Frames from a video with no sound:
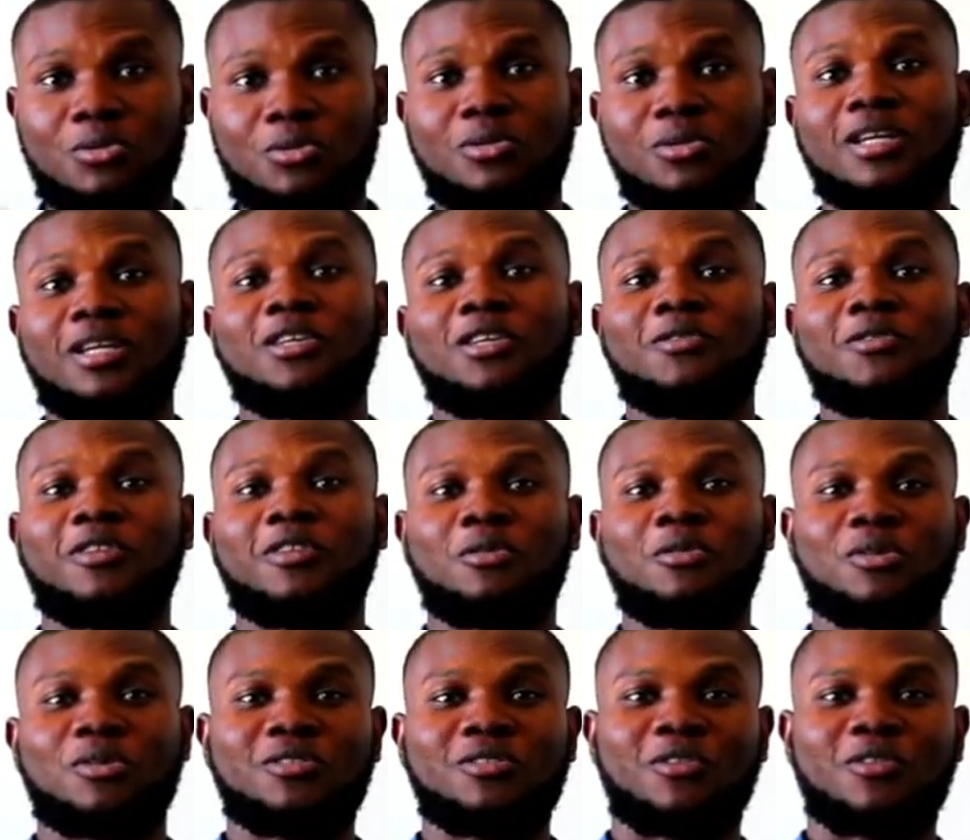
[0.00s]
thank you very much
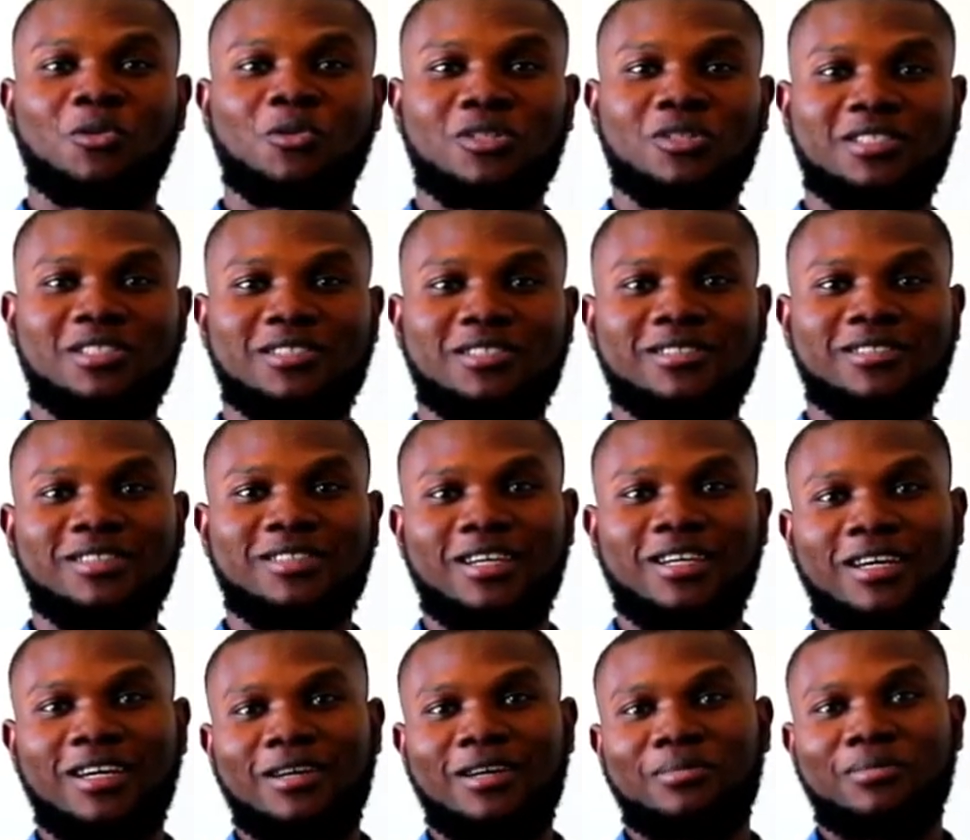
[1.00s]
for watching.
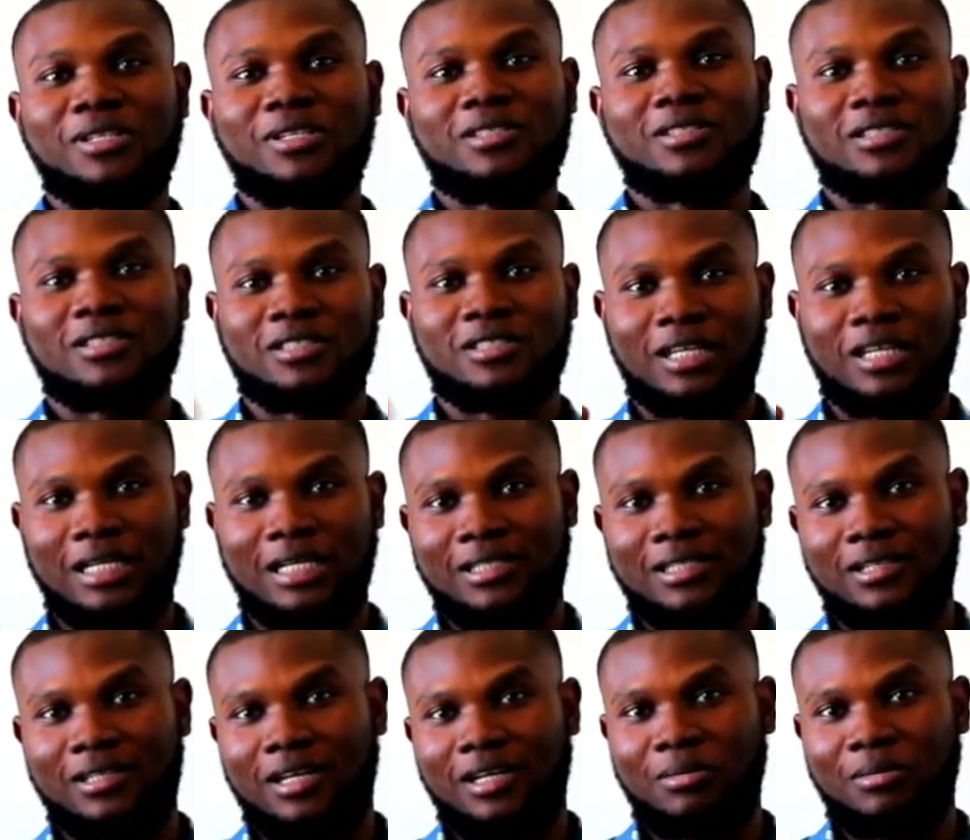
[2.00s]
Please click the
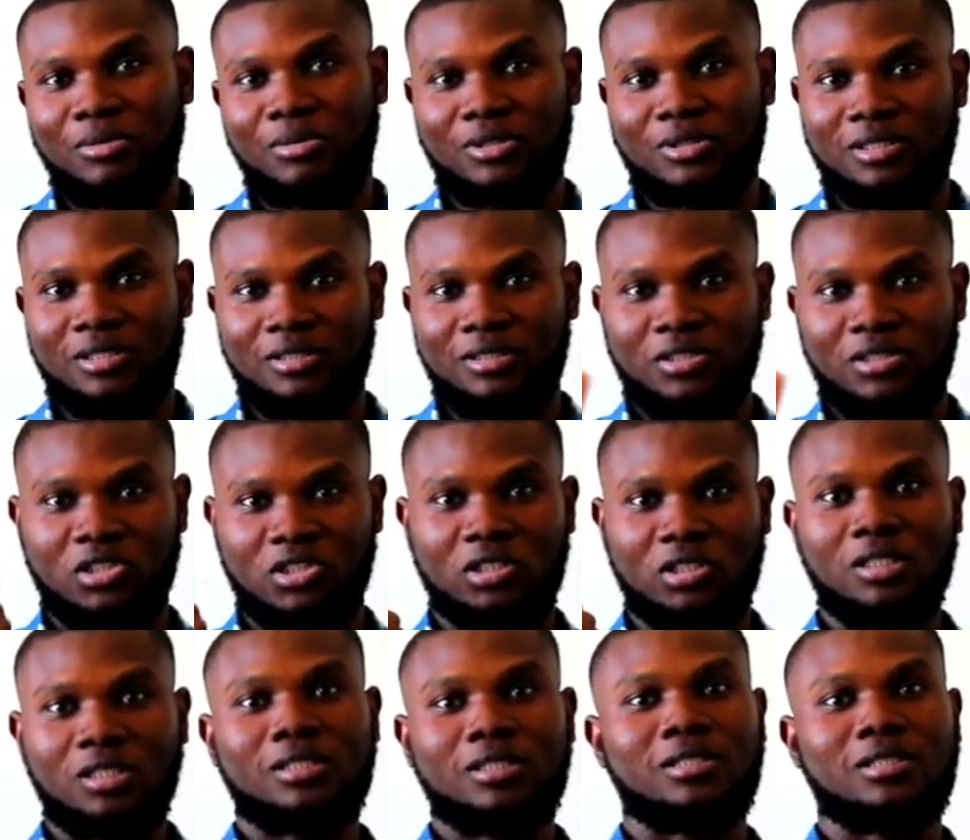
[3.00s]
like button, share
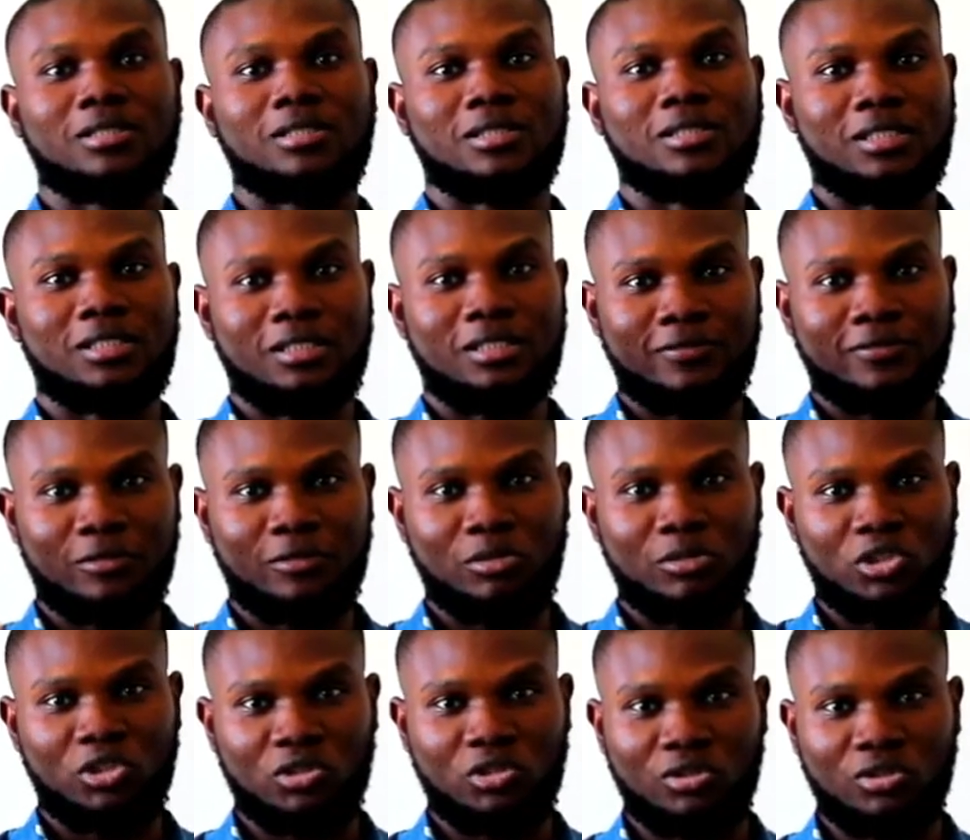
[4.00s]
this
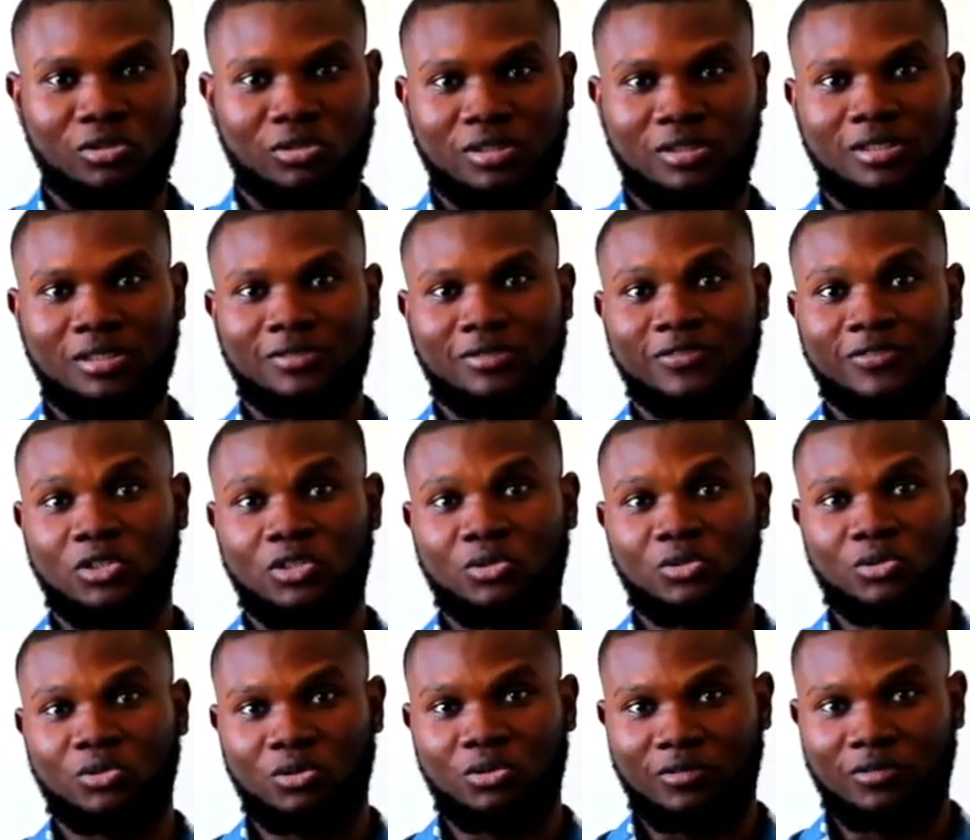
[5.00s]
information or this video to
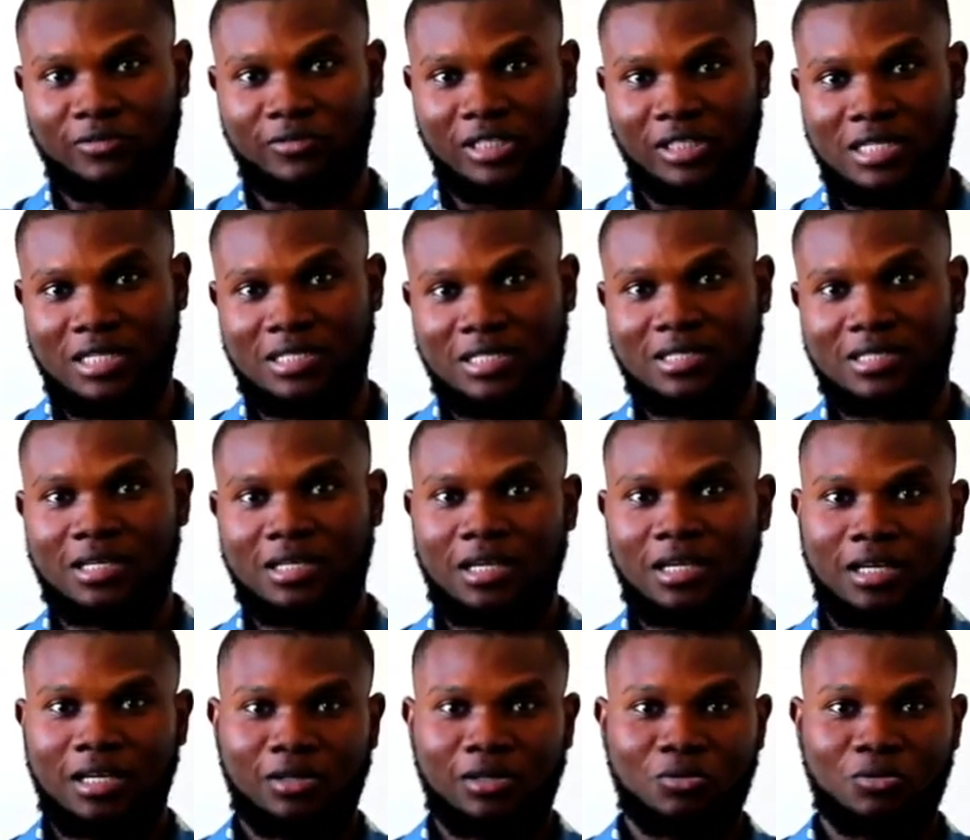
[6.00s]
your friends
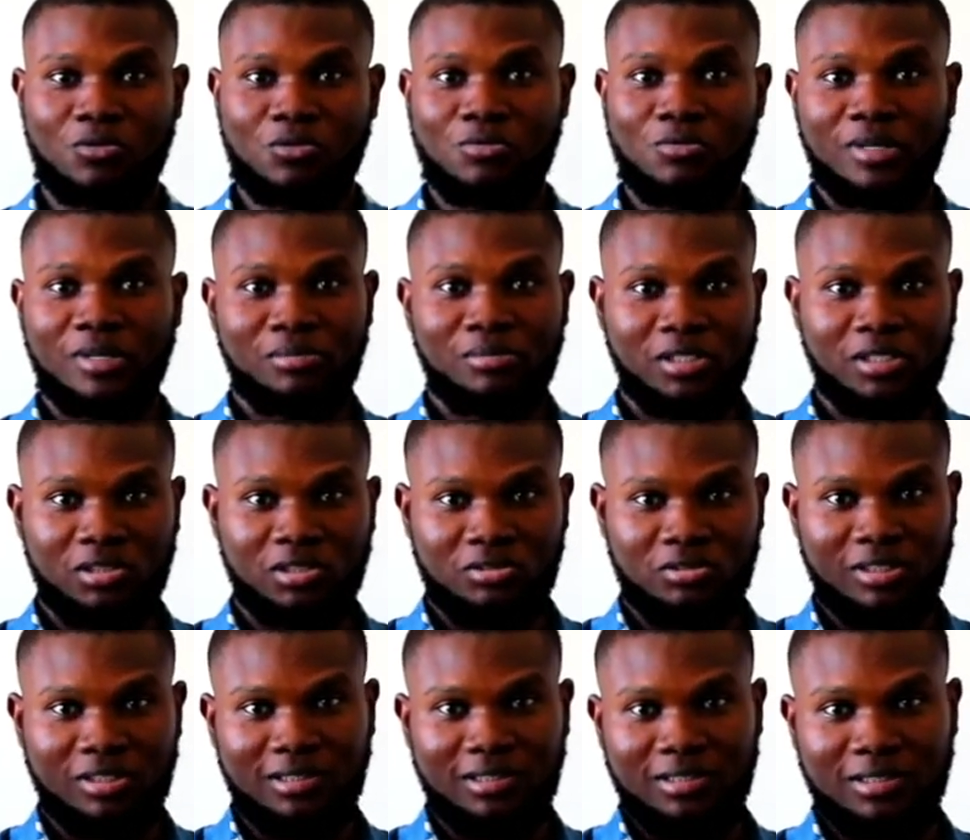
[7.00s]
who may be
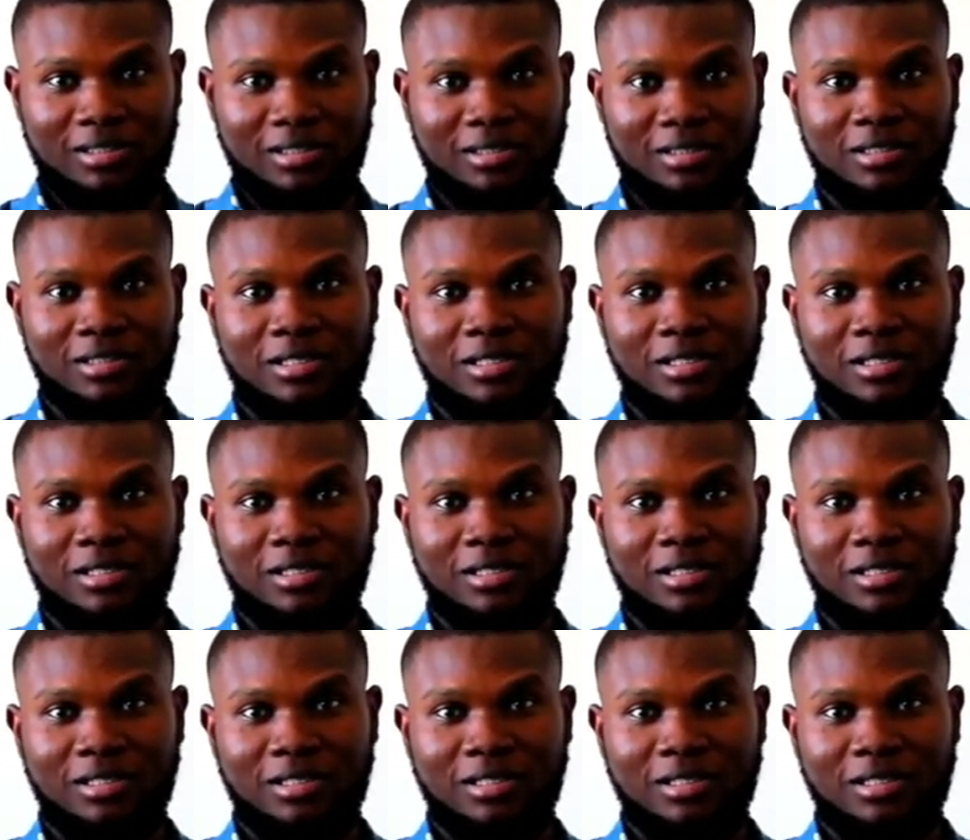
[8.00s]
interested,